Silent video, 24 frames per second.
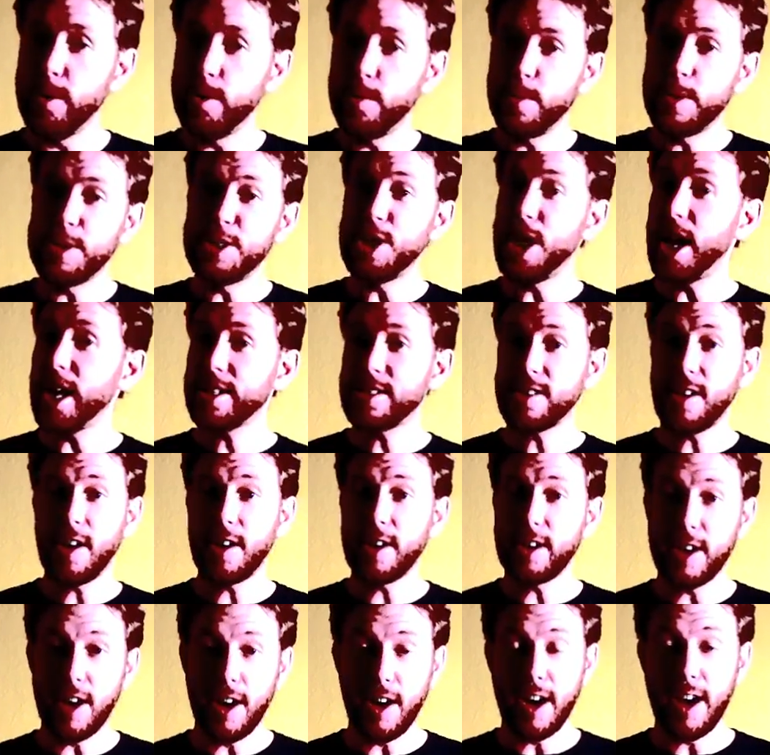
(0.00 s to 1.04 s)
and reject
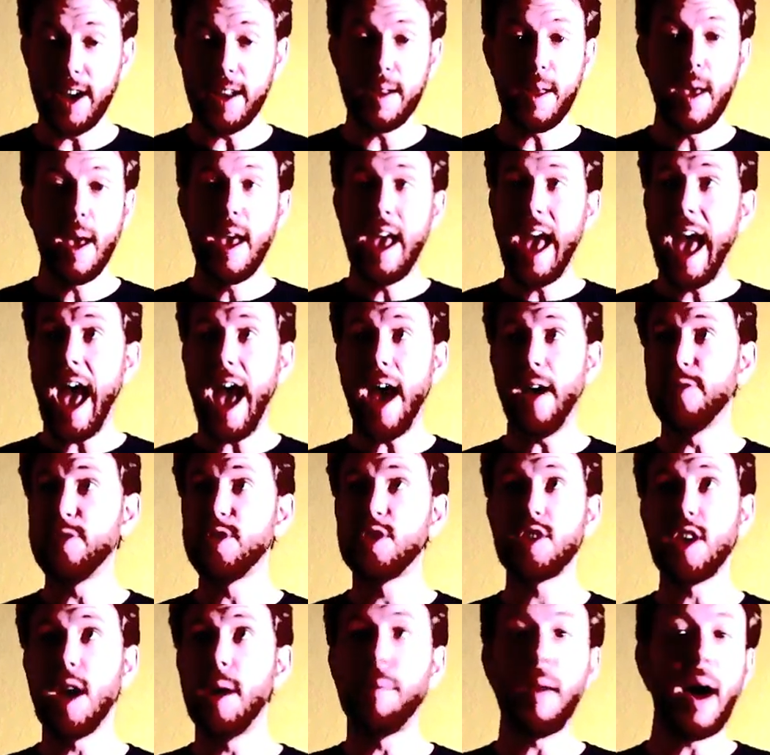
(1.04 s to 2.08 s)
our God have
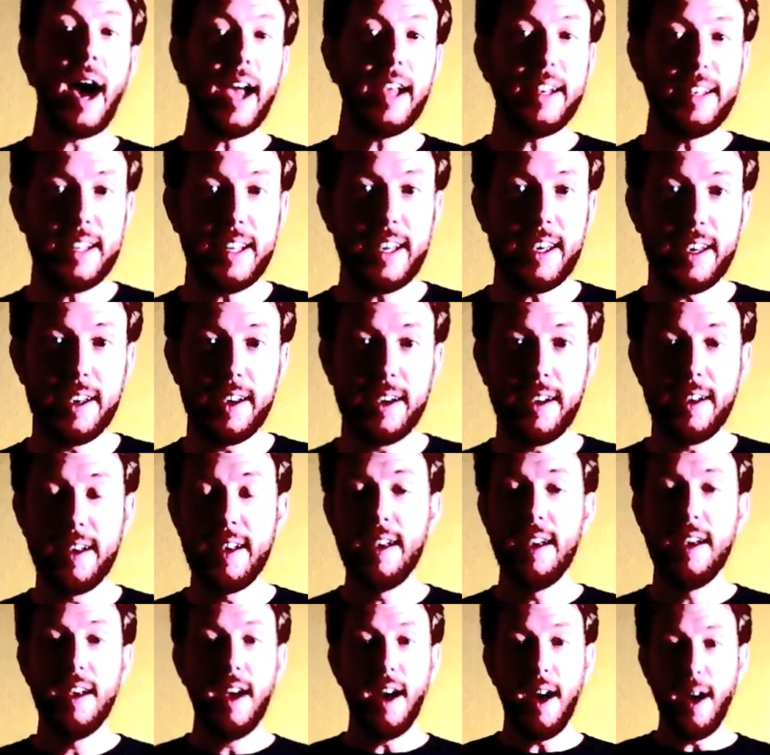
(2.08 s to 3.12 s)
some idea
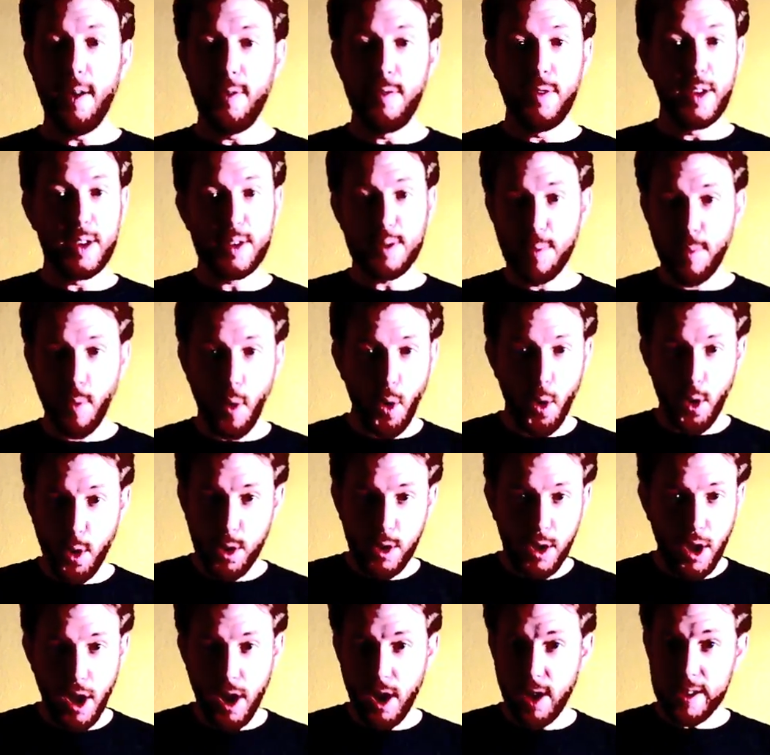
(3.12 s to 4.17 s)
of this moral
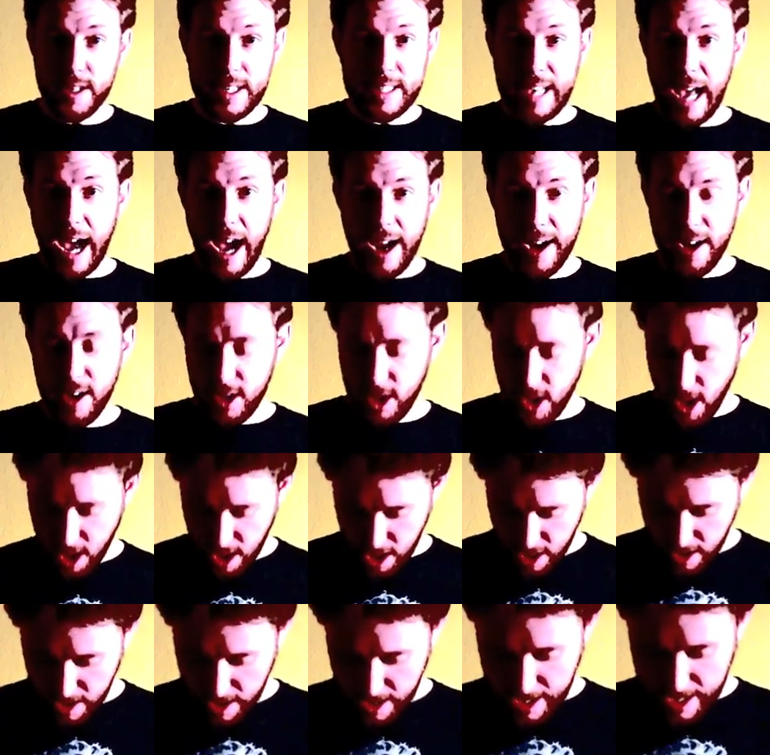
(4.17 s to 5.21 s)
law, this higher
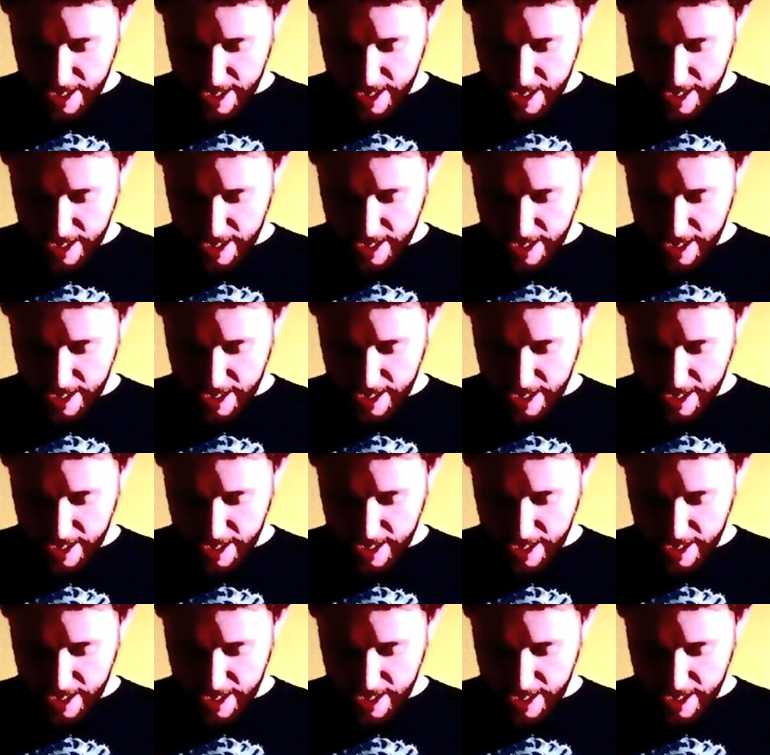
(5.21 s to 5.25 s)
law.